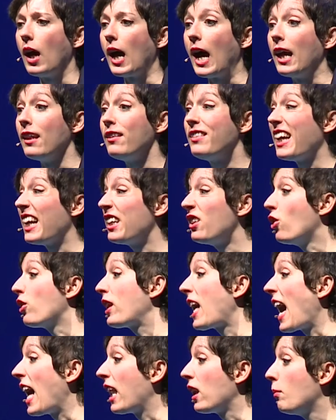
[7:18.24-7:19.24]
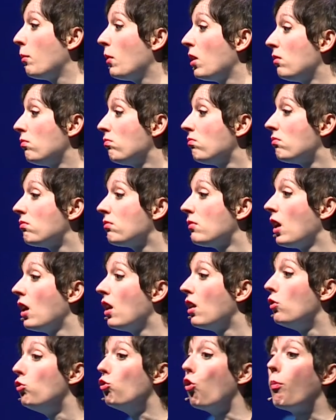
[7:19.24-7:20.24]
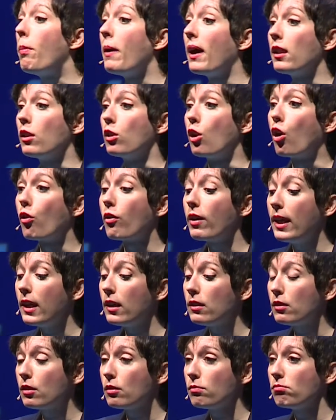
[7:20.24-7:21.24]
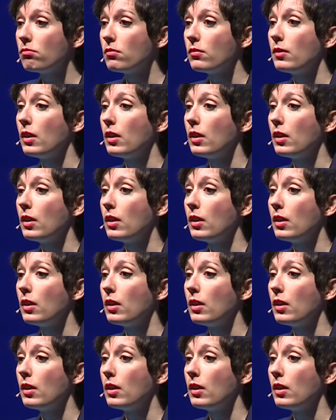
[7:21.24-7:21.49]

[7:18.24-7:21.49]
And Daniel Kahneman, Nobel laureate